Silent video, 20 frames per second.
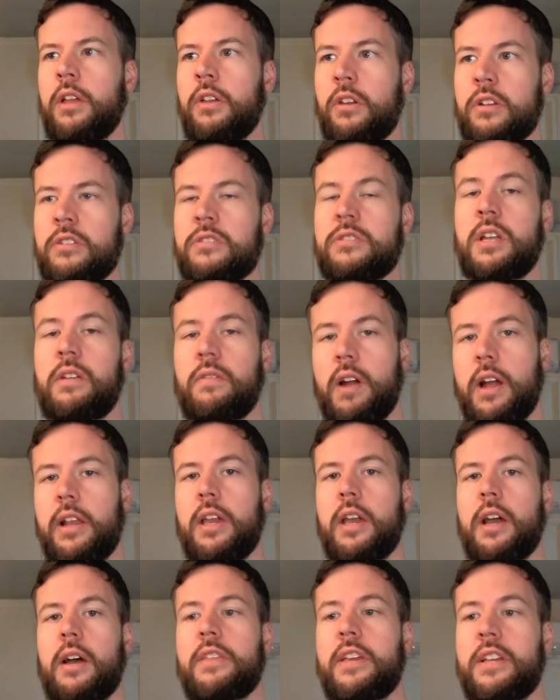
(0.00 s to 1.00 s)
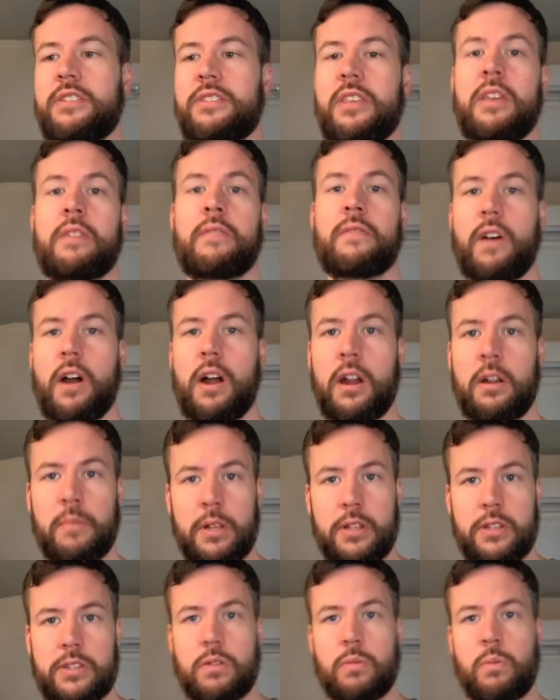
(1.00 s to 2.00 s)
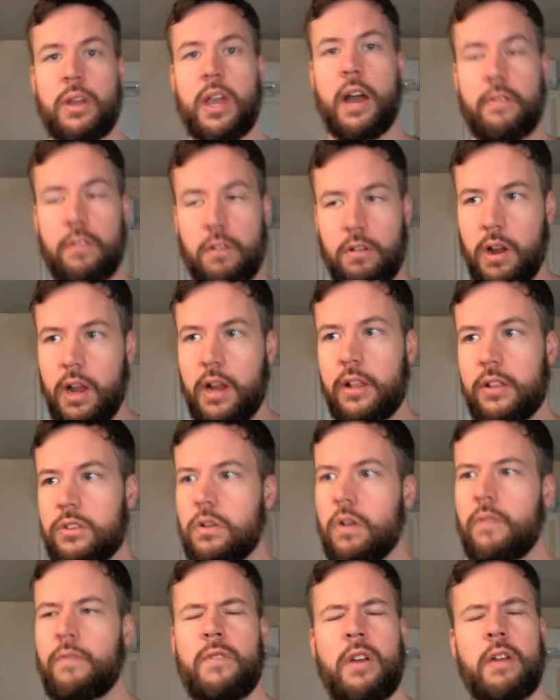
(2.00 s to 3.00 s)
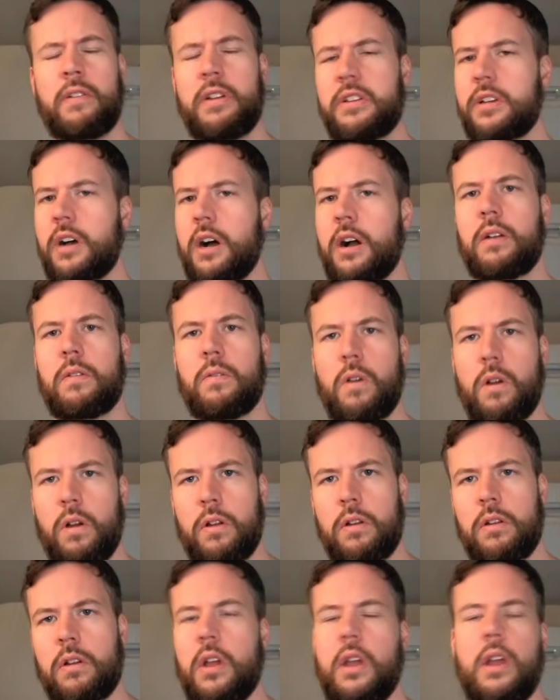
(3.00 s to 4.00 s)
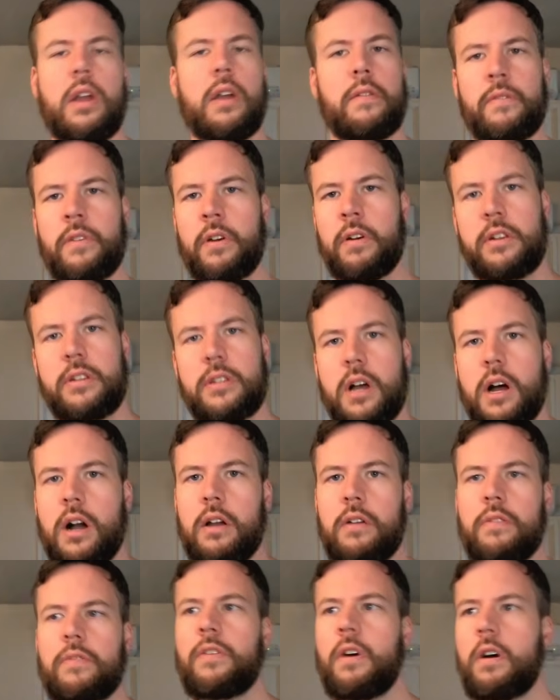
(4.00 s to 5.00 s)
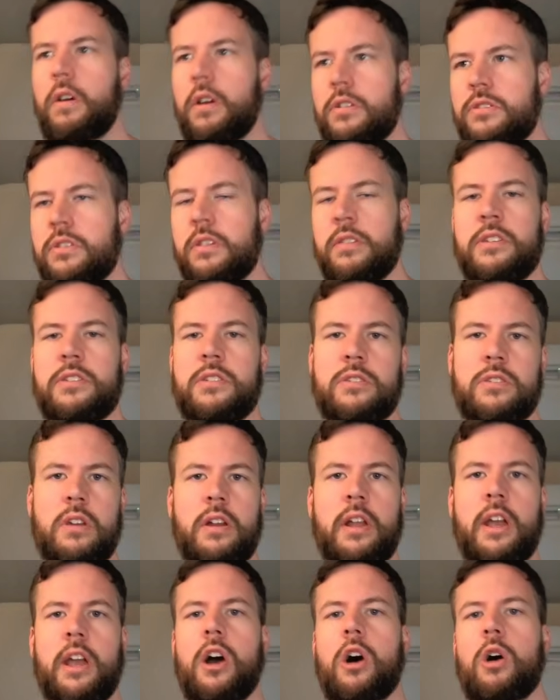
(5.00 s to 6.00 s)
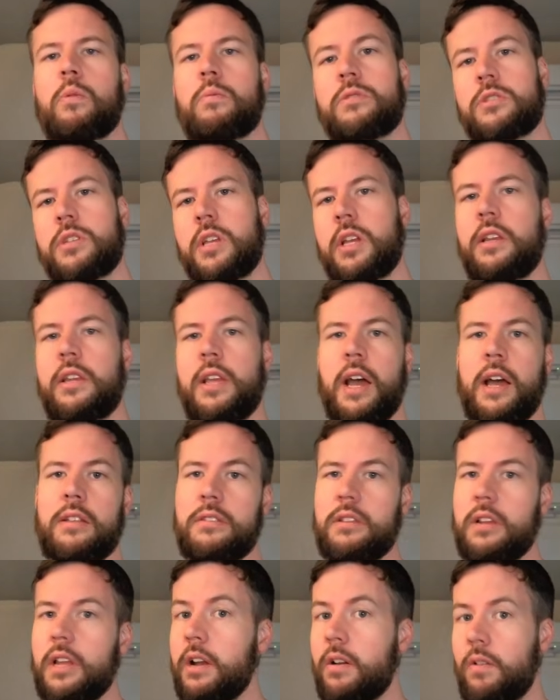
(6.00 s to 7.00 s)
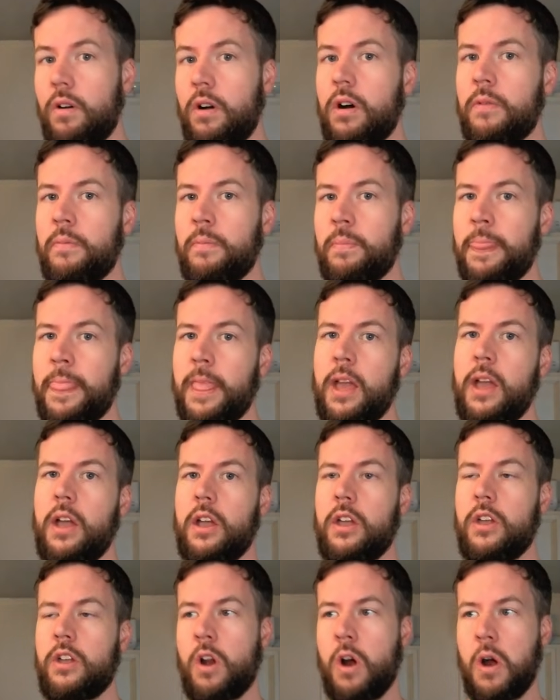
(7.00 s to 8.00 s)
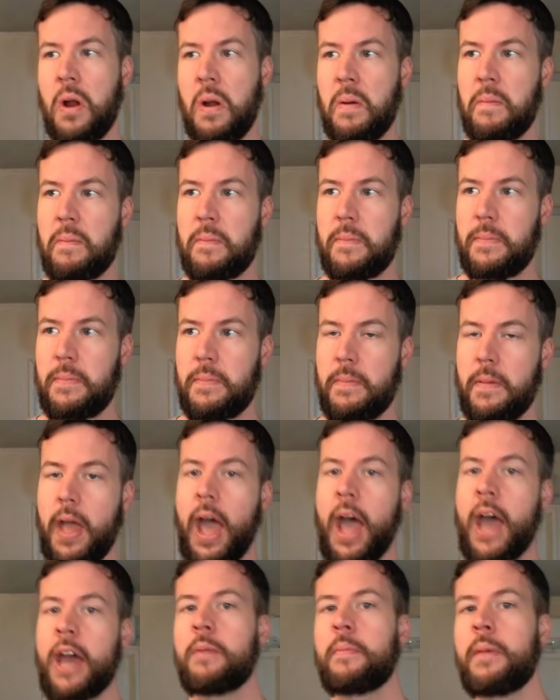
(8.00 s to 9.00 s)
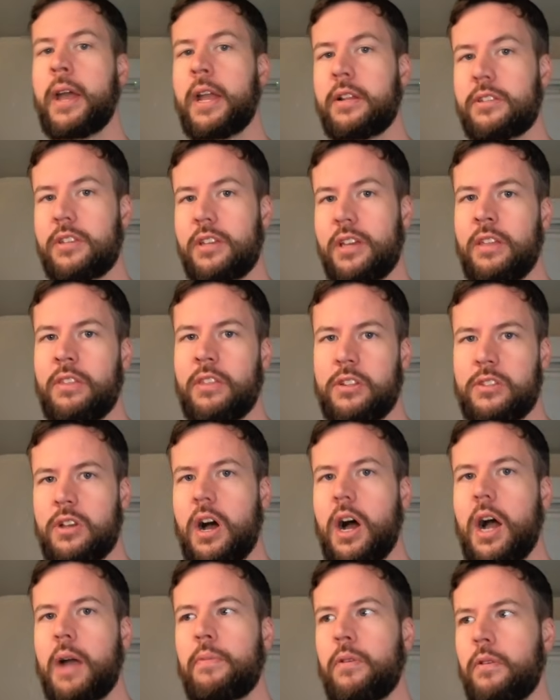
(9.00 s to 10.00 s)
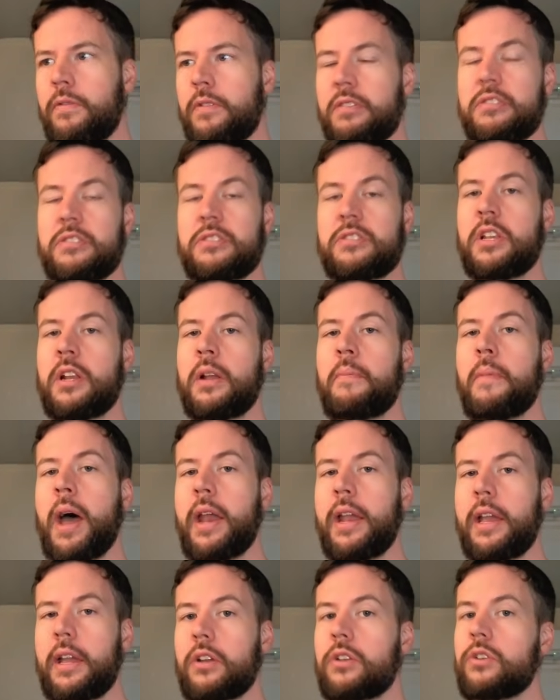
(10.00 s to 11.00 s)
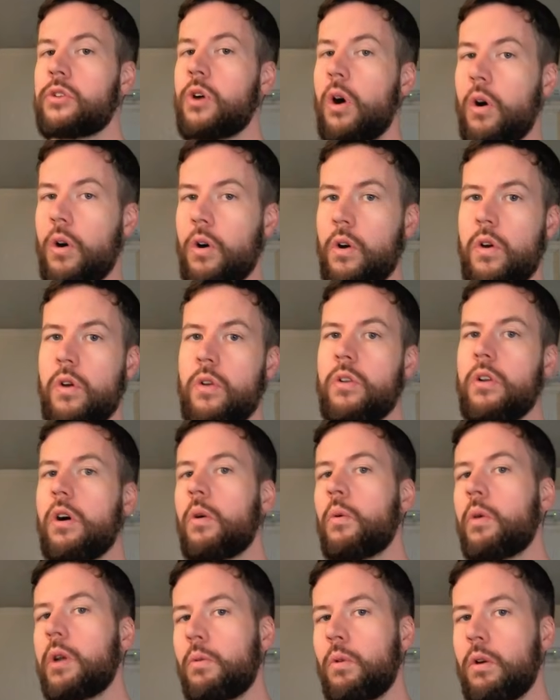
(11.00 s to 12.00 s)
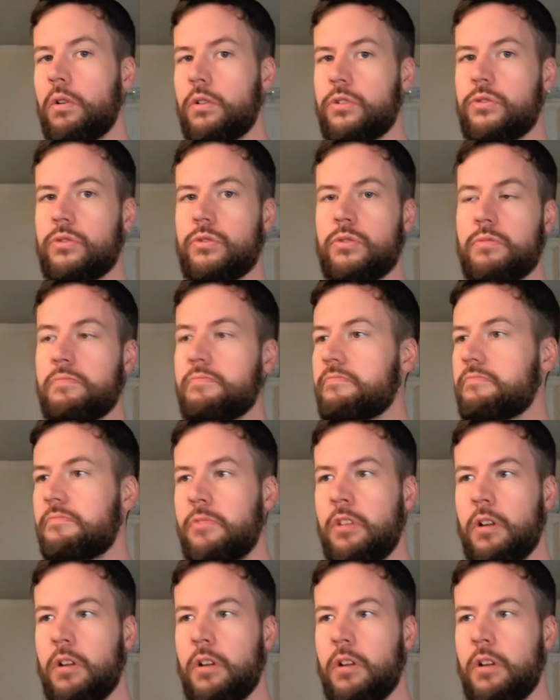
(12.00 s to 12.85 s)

And you can see right here, these are the environments we have created. So a very dark road, very dark forest, and this is going to help Dance later on, animate in the type of cinematic tone we want to,